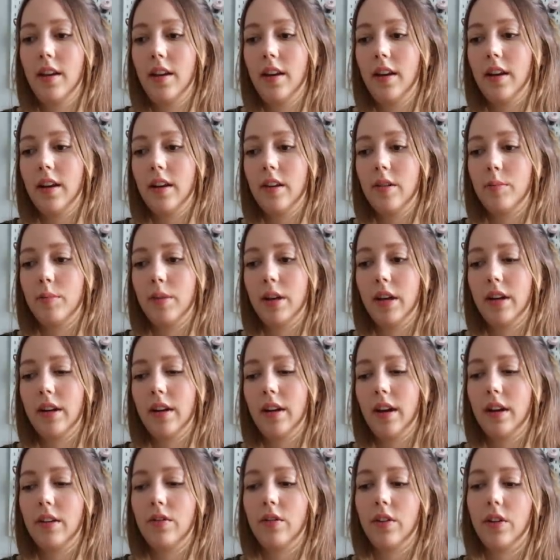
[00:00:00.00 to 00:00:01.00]
um, in
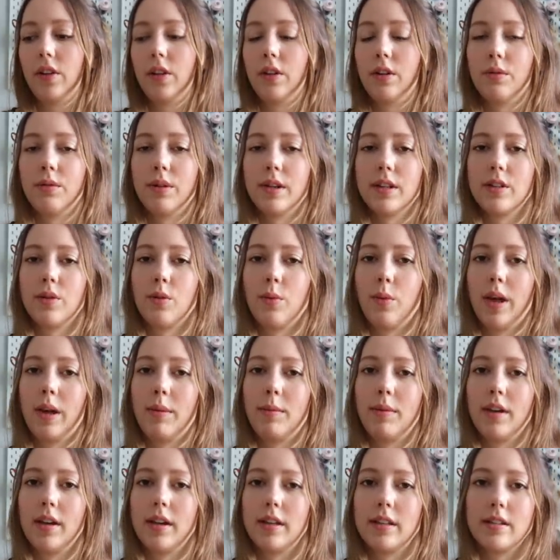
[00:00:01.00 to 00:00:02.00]
kind of a low risk way
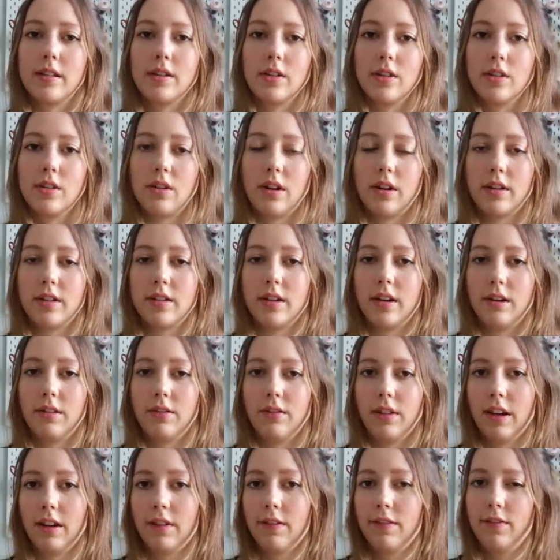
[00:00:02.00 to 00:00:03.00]
because there's not a ton of
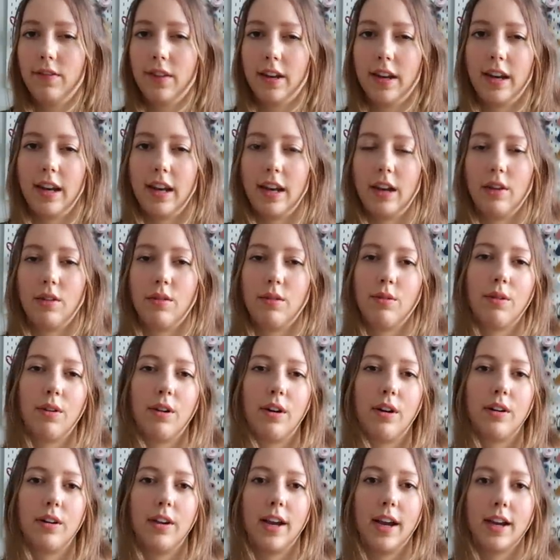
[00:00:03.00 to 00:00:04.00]
like fitting
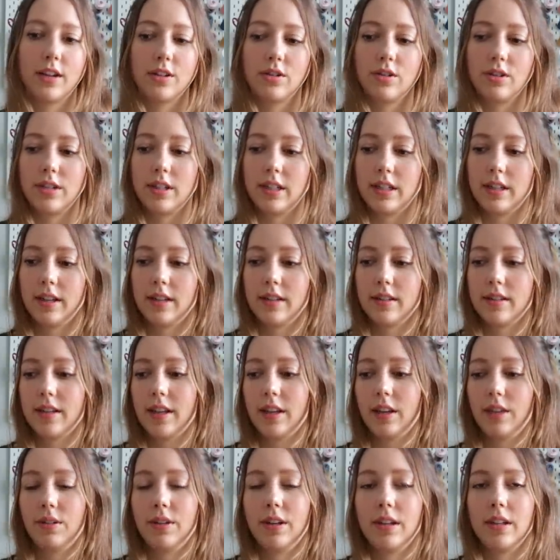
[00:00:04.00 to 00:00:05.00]
or extra details that
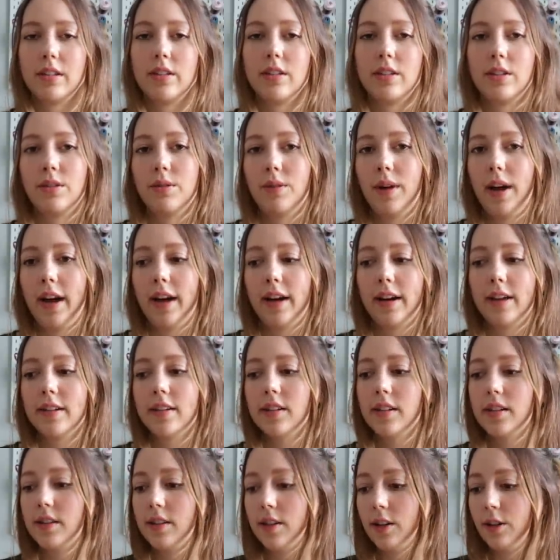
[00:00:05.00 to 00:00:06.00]
you need to add.
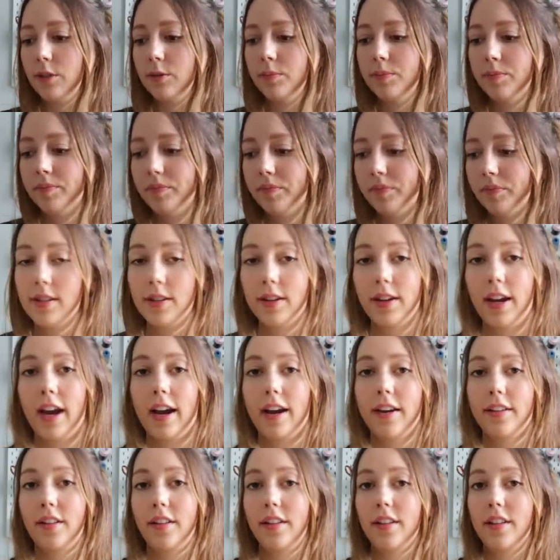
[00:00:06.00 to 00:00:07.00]
So, so yeah,
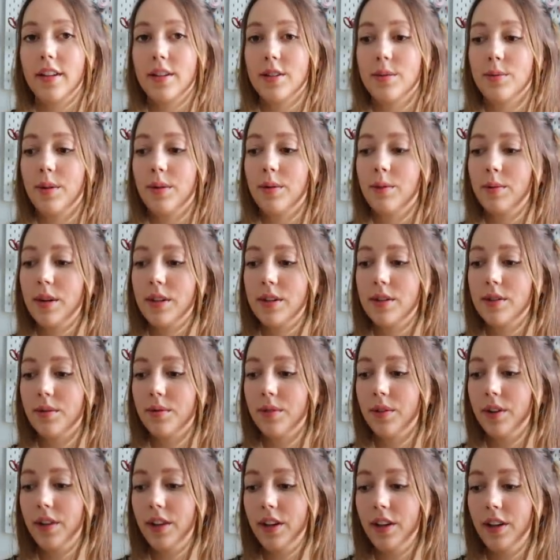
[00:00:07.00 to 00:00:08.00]
I thought that this one was
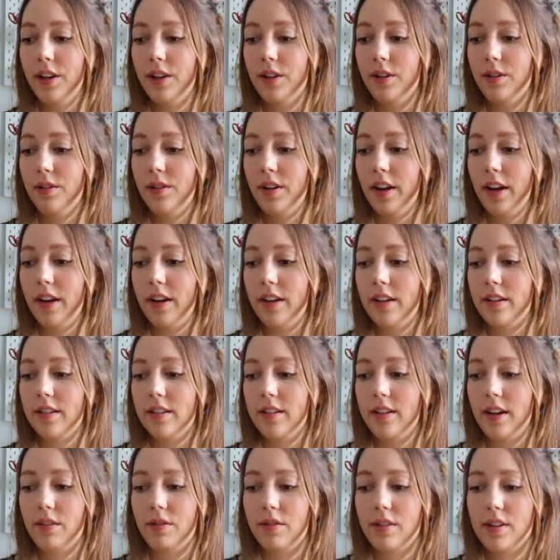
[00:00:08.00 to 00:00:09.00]
really cute and
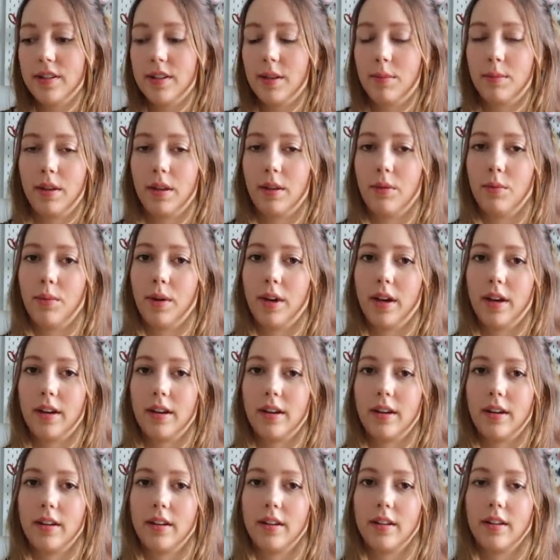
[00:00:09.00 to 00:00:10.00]
definitely something
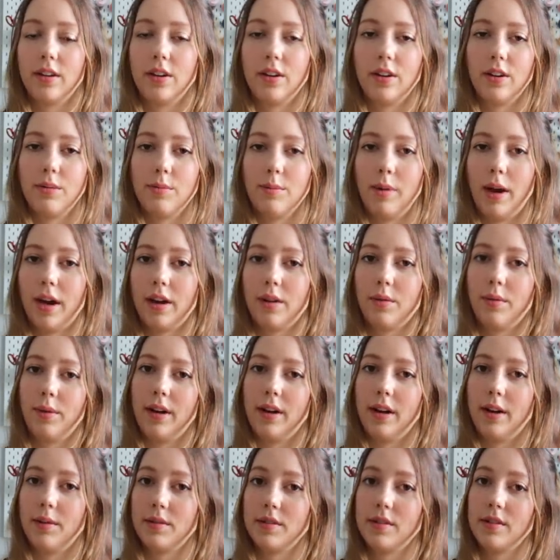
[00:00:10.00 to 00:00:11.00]
when, you know, back when
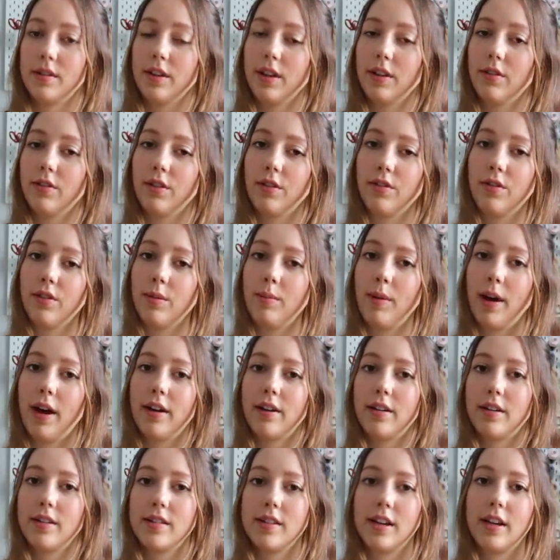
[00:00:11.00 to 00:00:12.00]
I was looking for free
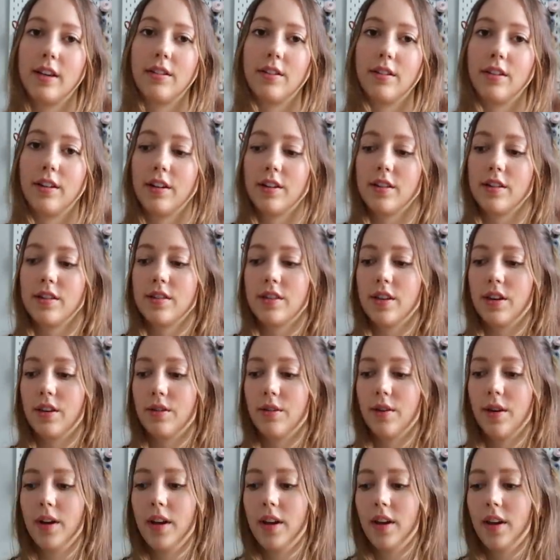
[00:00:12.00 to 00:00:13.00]
patterns and learning to
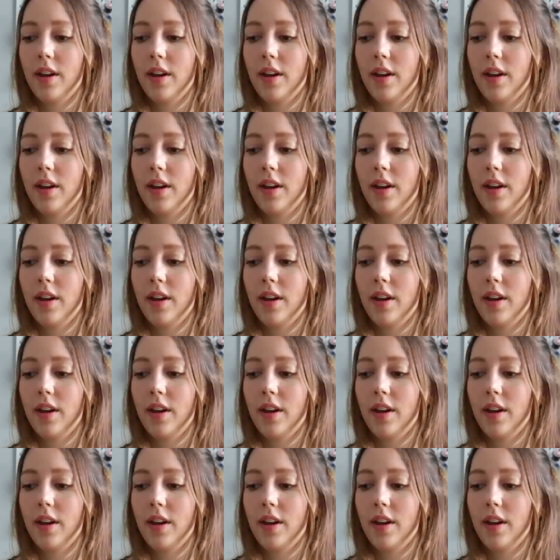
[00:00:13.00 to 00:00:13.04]
sew,